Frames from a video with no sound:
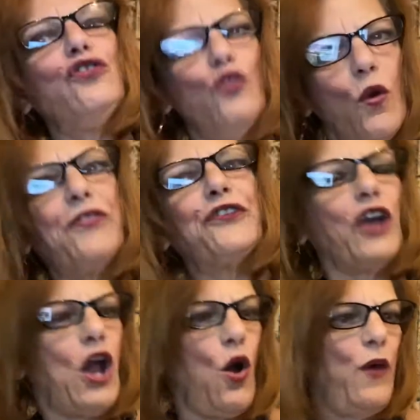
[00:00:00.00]
North
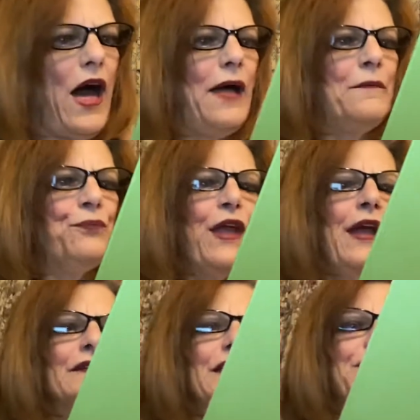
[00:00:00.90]
Dakota
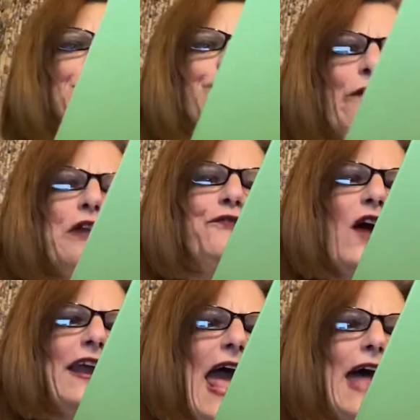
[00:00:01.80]
lives a very
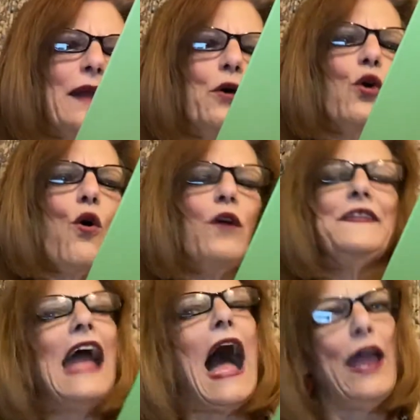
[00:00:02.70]
fine animal called
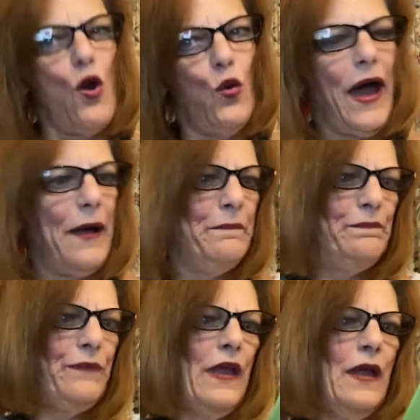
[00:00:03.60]
the iota.
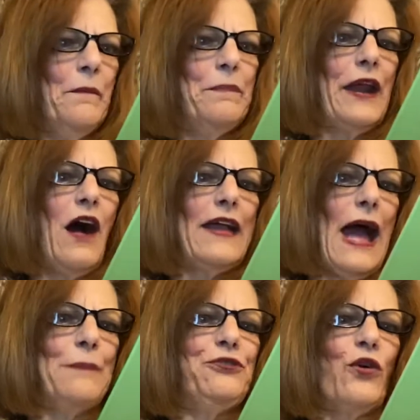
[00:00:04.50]
But I'll
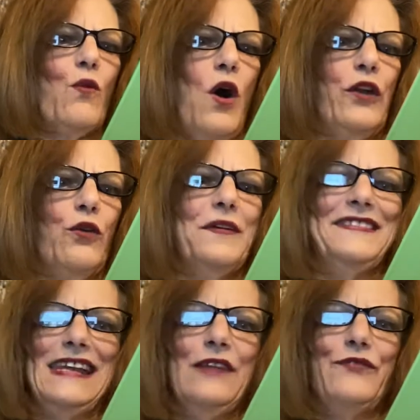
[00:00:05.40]
capture one who is
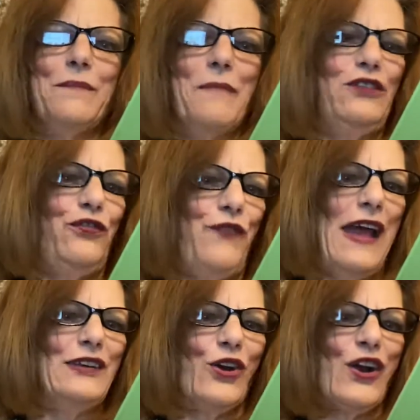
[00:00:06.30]
even much
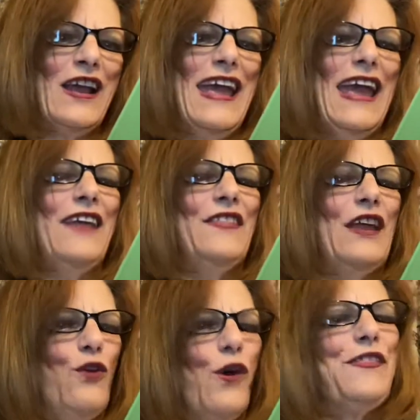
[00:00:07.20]
finer in the
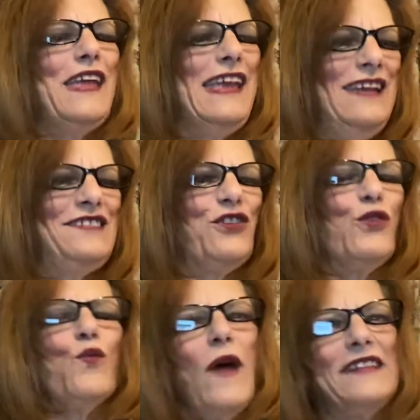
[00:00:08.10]

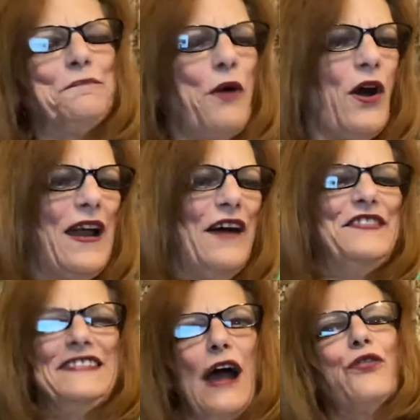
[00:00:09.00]
northeastern west part of
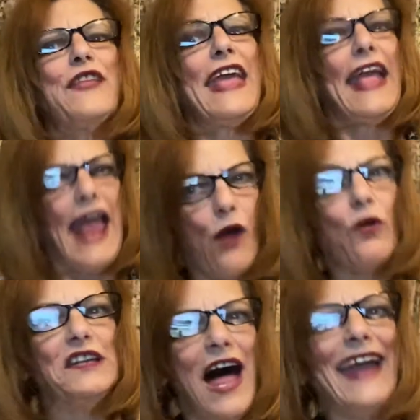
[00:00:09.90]
South
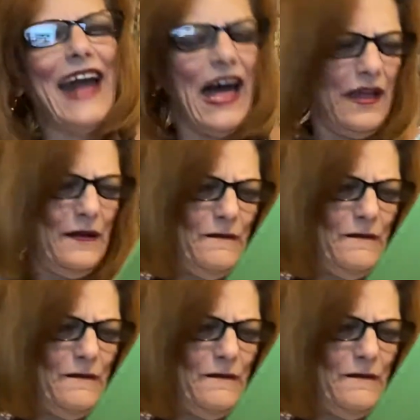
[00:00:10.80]
Carolina.